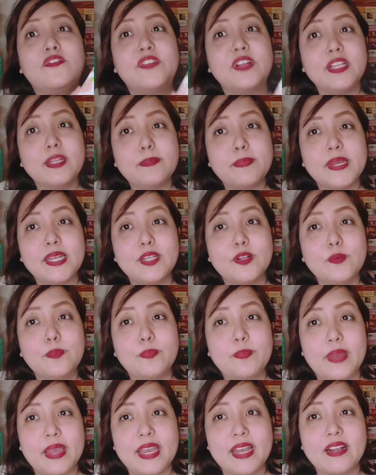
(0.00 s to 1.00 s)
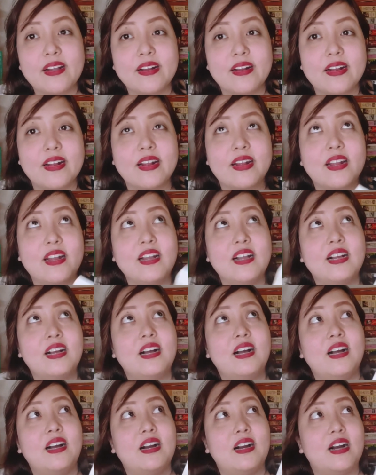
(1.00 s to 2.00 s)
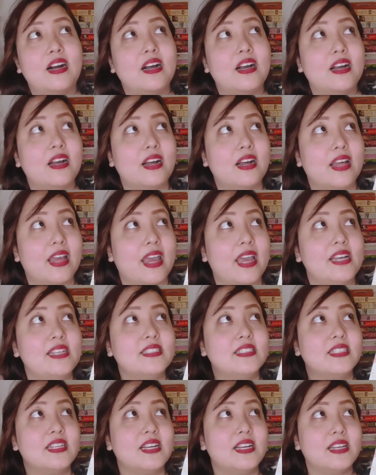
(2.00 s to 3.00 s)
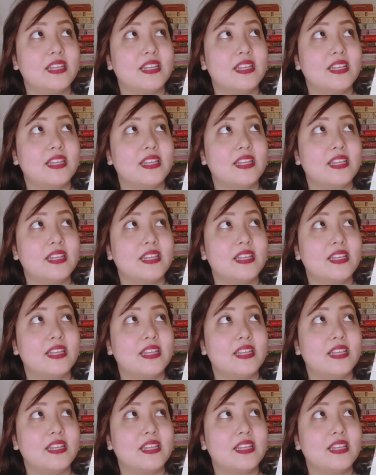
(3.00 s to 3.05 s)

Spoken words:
Filipino baker and